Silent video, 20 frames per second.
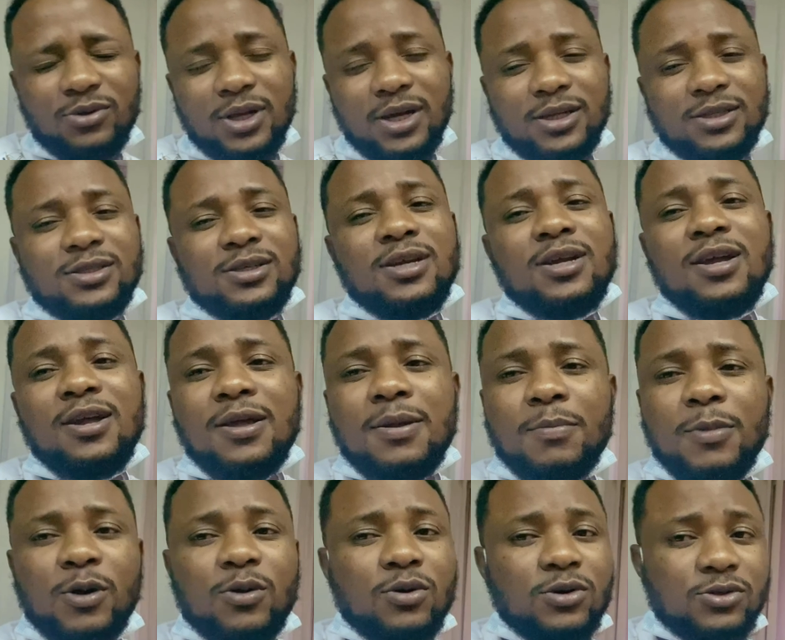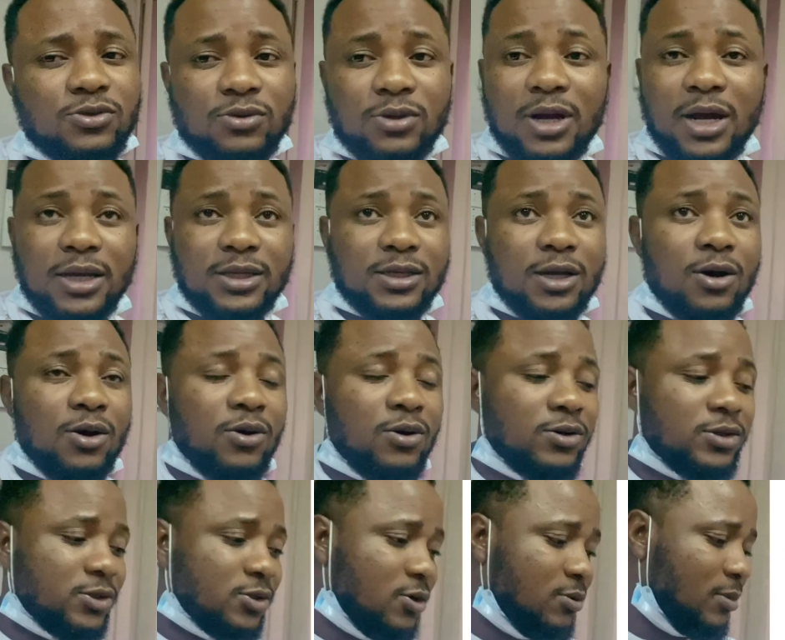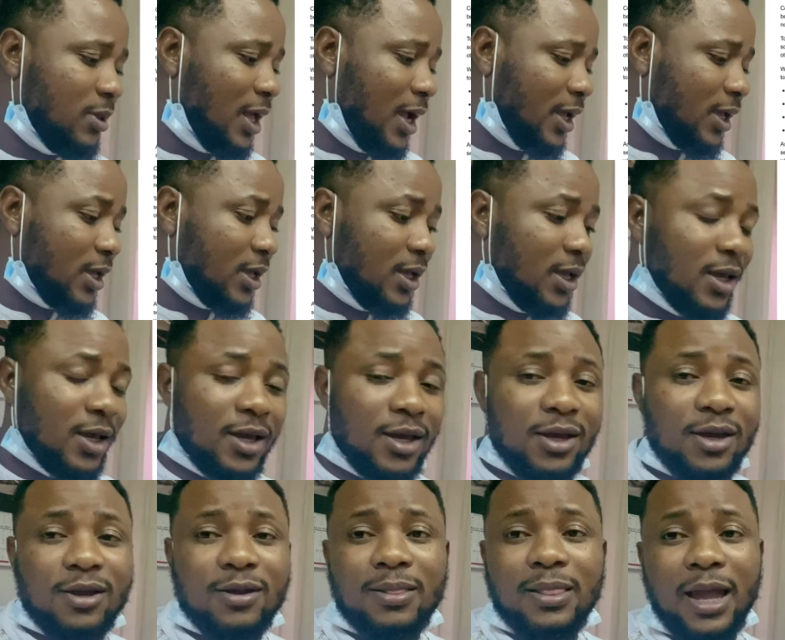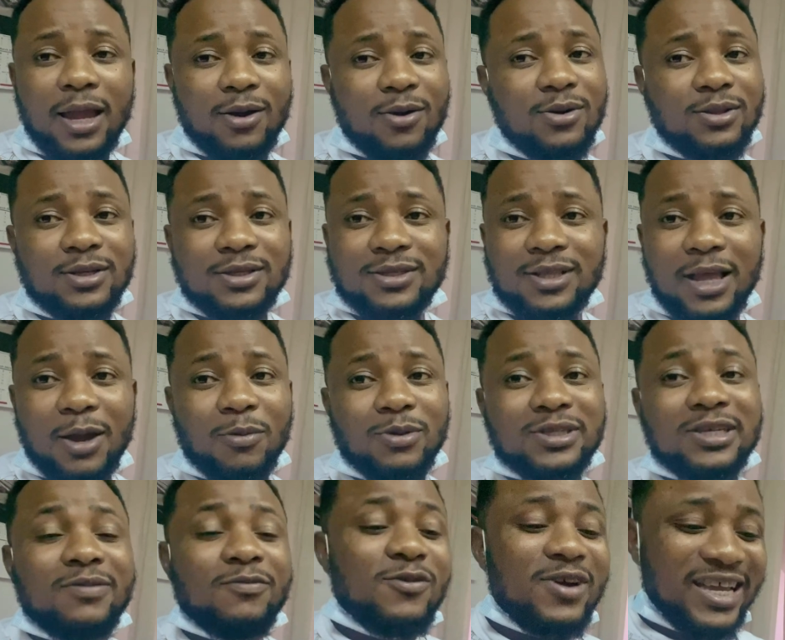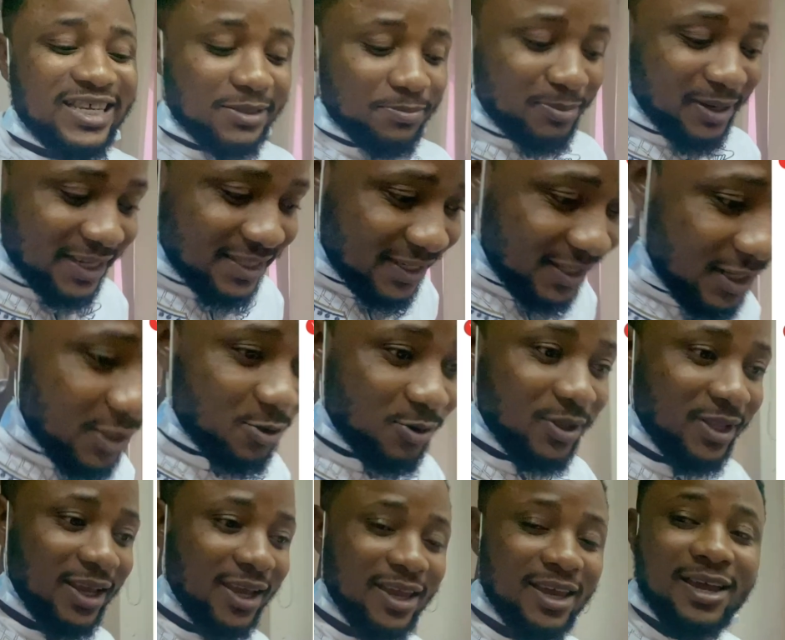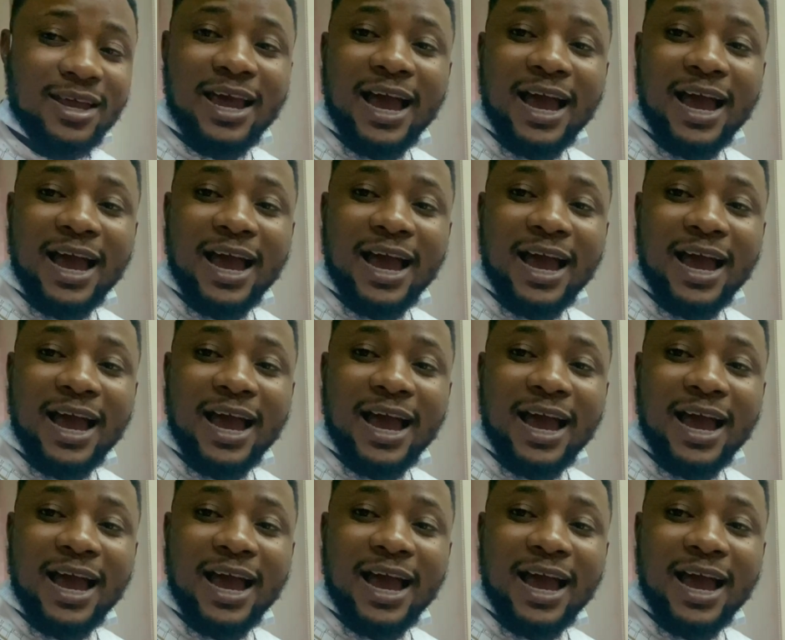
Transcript: that because you guys are awesome. Like, like honestly, I wasn't even expecting it today.